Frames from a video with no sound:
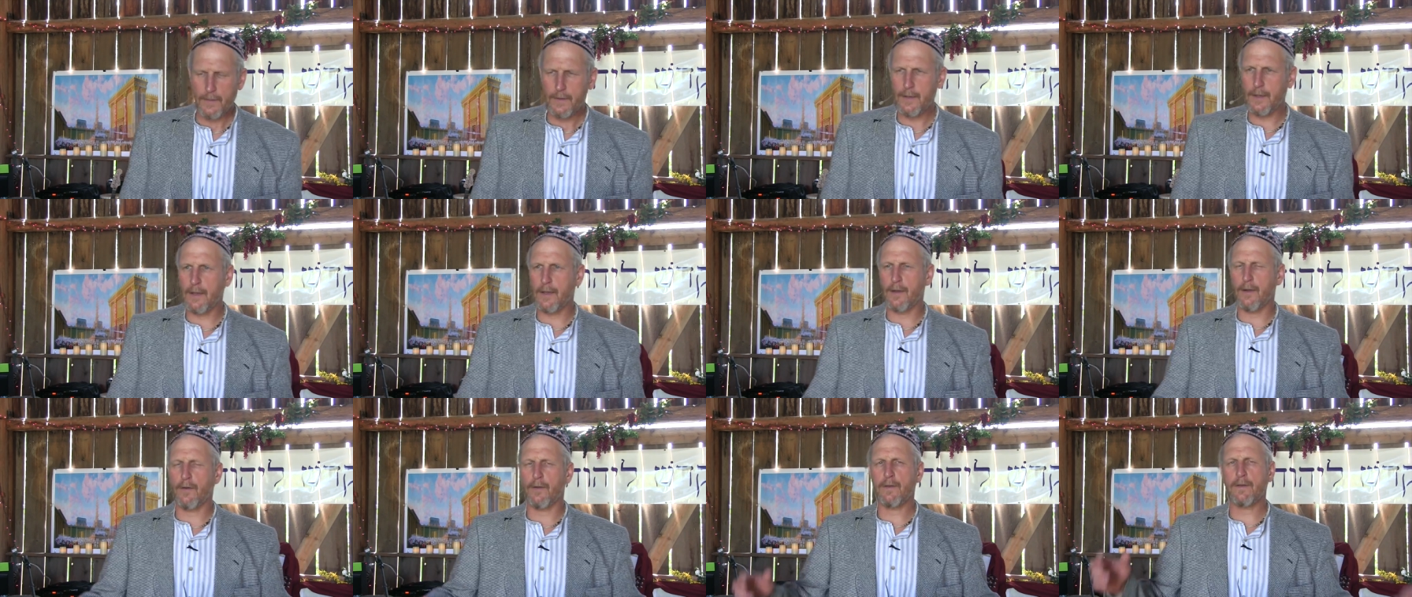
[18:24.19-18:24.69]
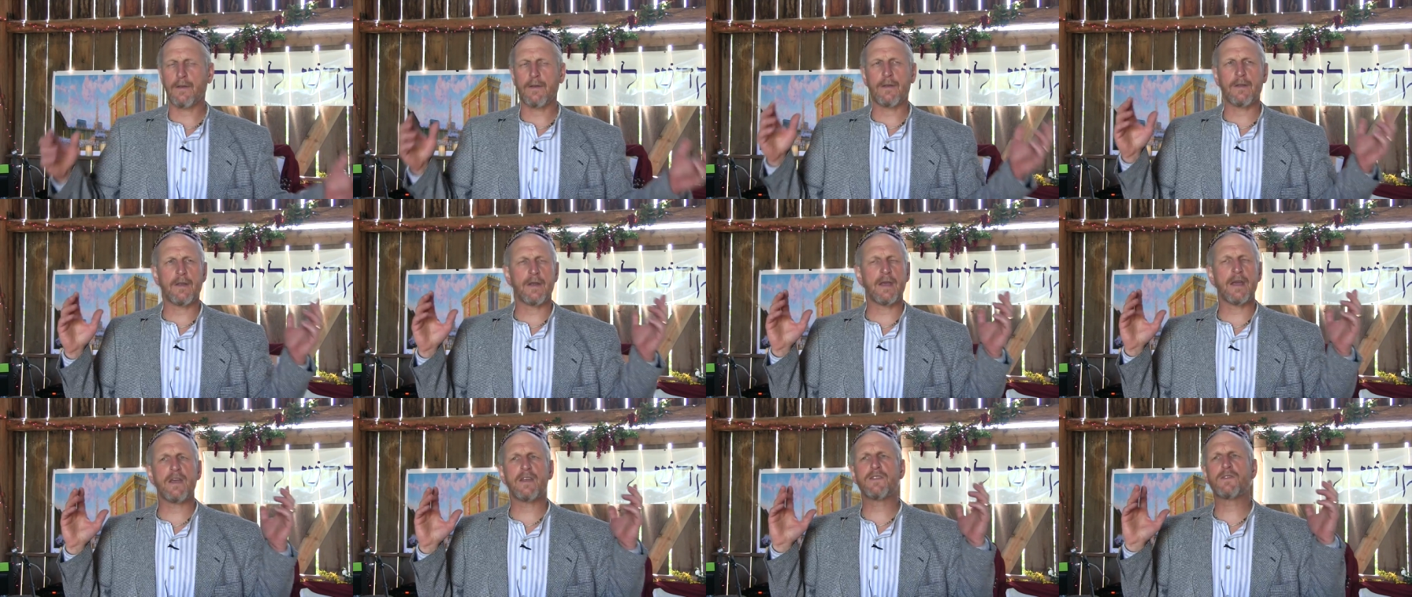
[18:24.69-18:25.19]
you know,
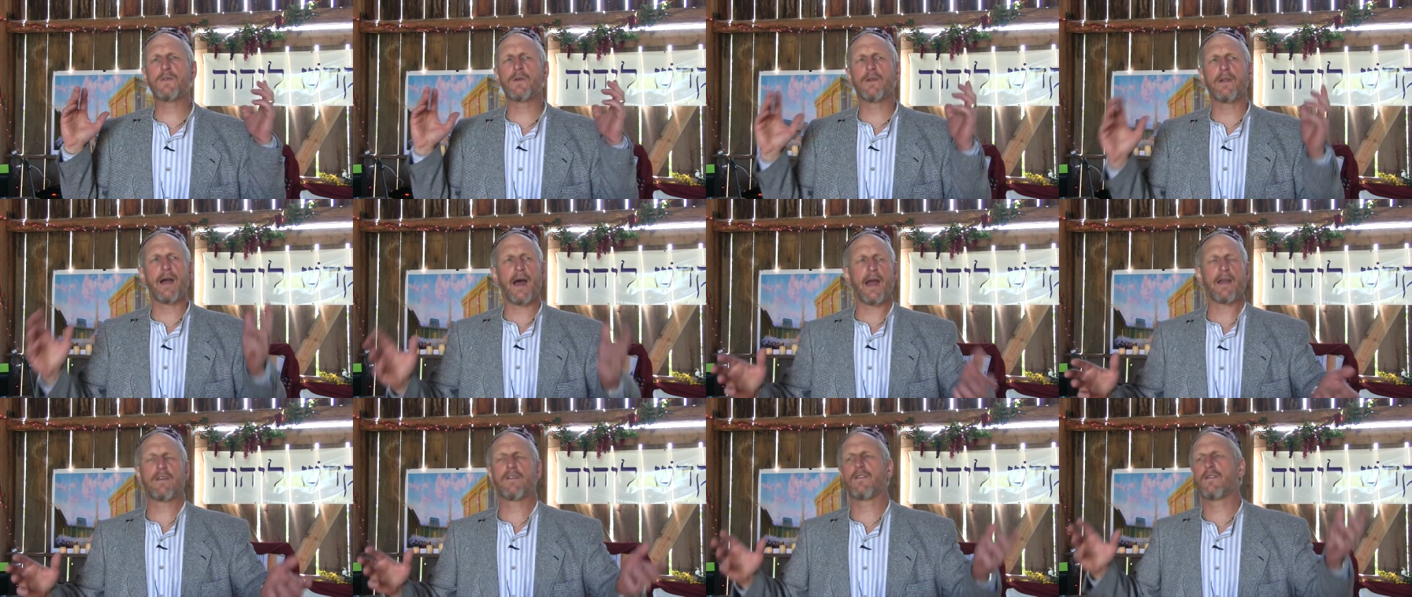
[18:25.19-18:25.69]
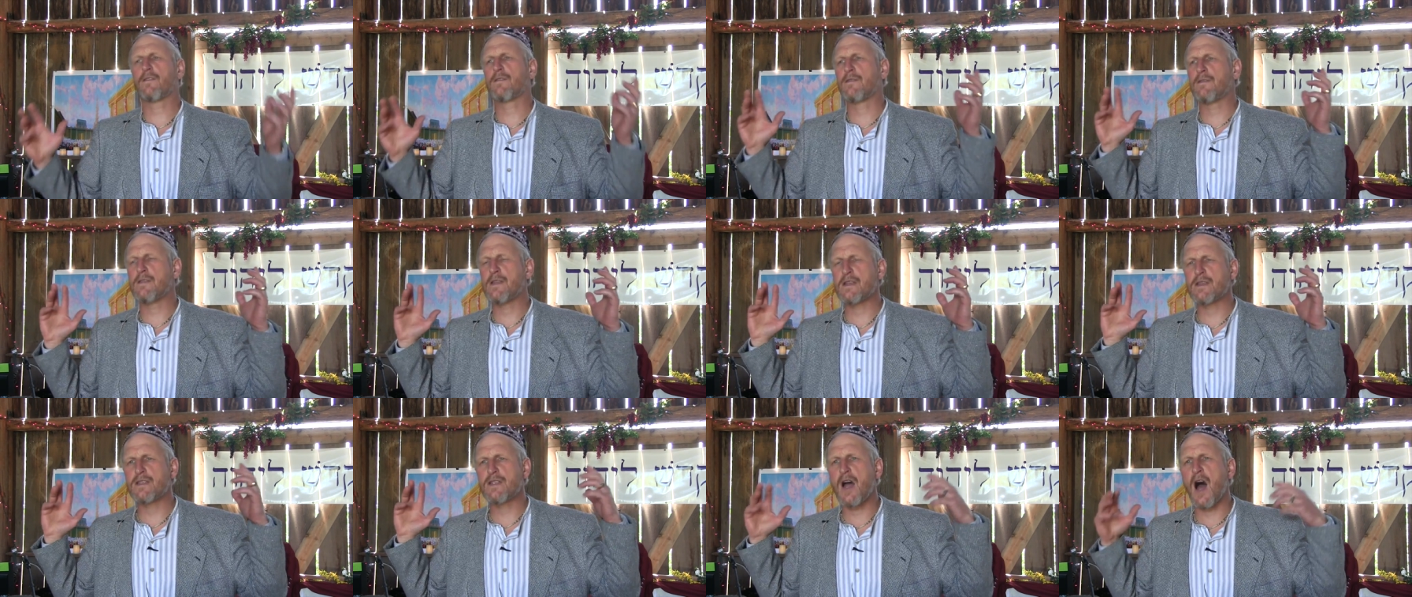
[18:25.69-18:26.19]
the Israelites
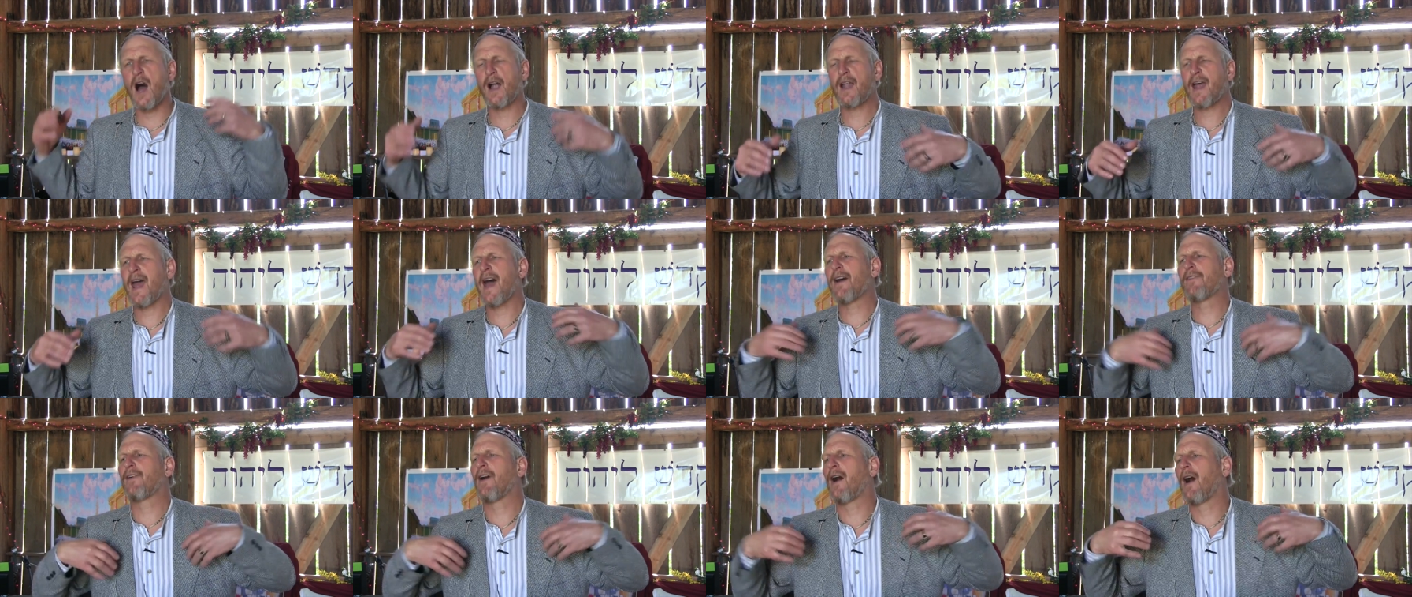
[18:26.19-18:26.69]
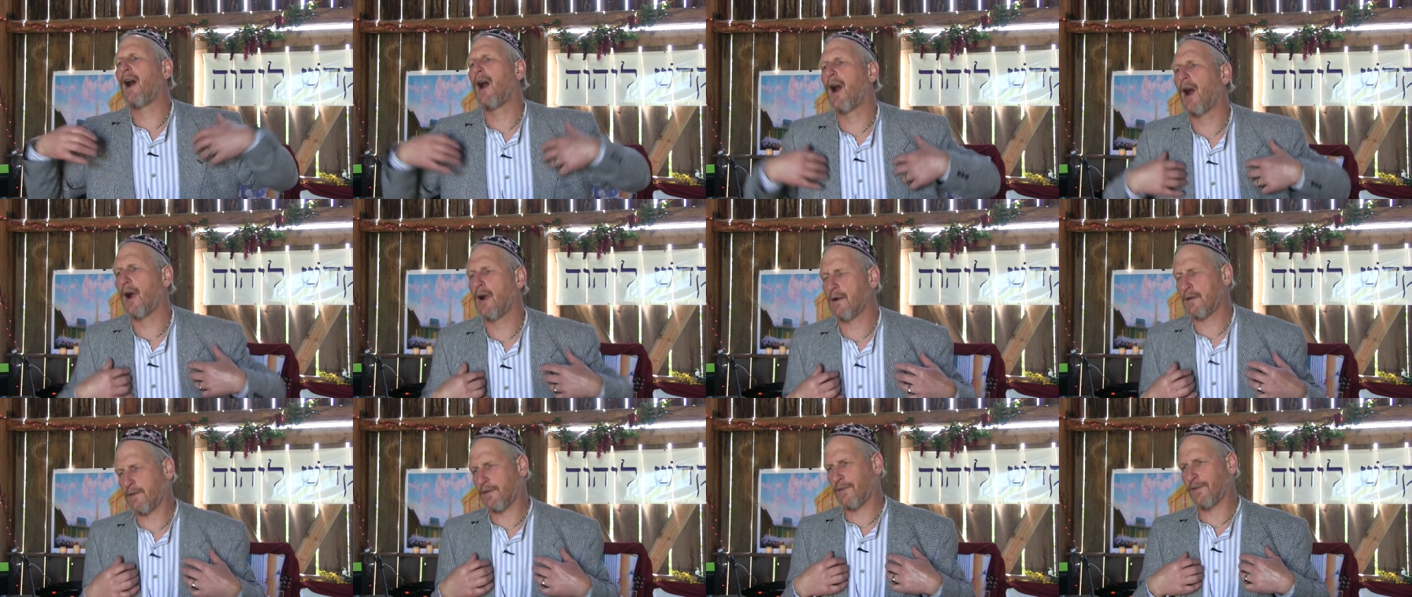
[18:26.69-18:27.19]
did not have a
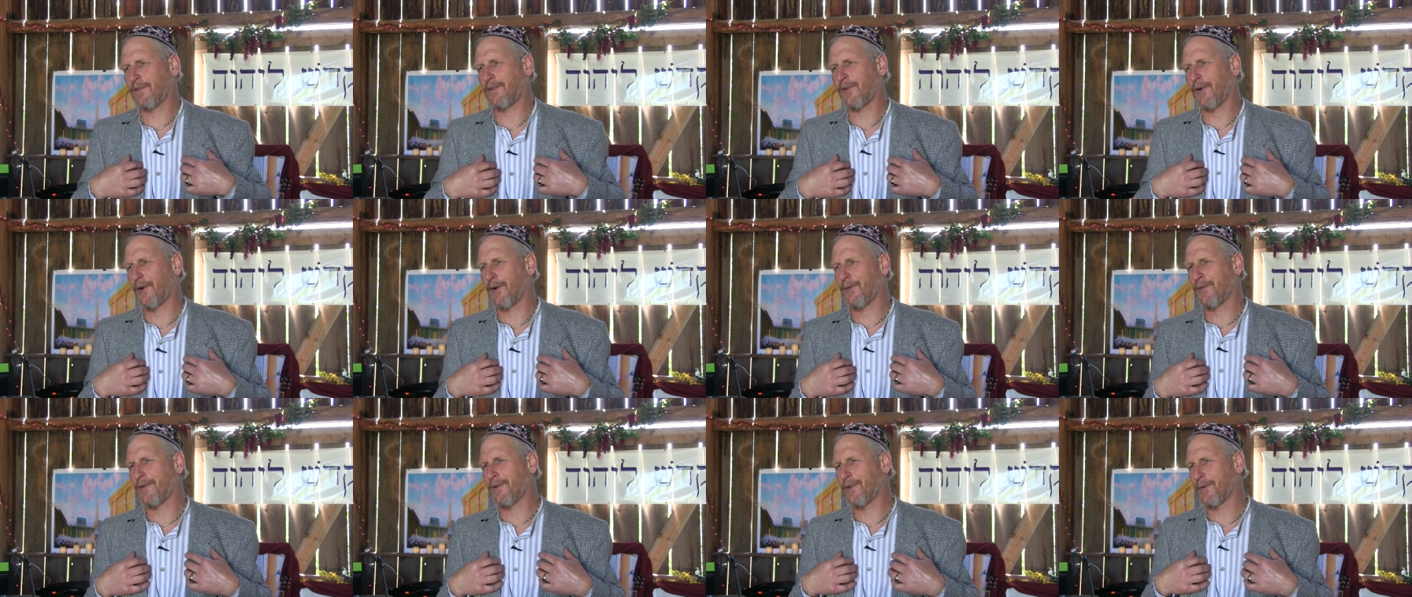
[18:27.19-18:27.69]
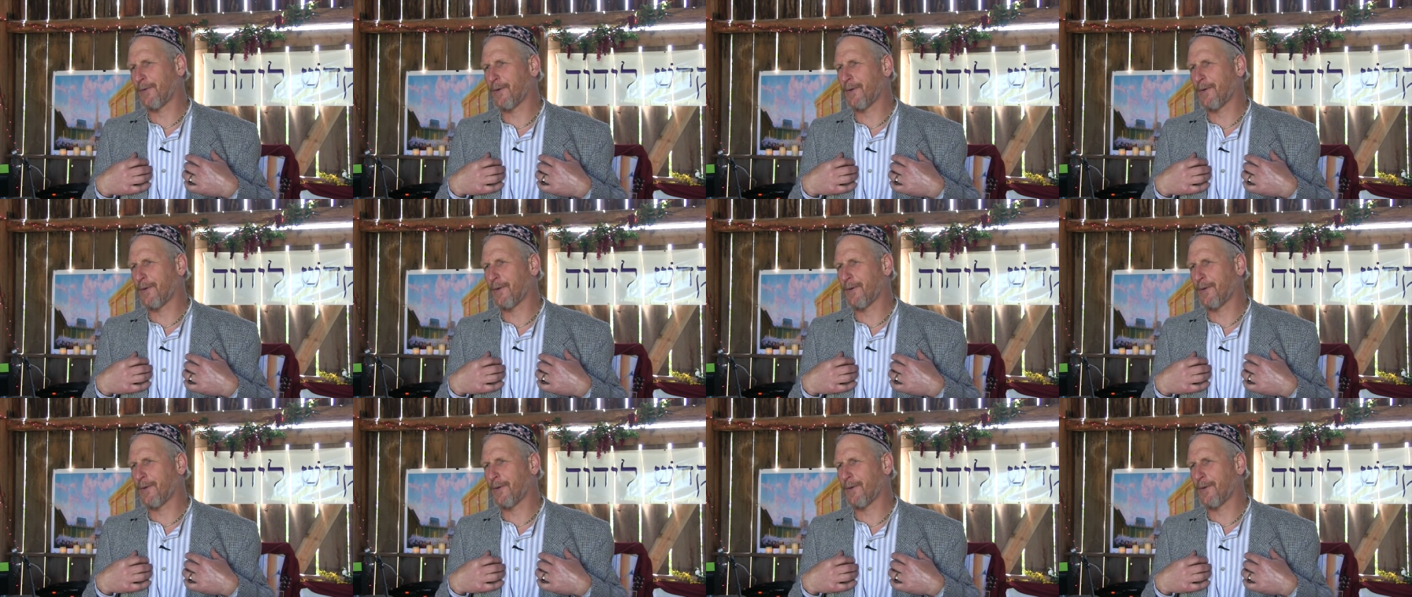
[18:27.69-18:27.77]
heart to serve and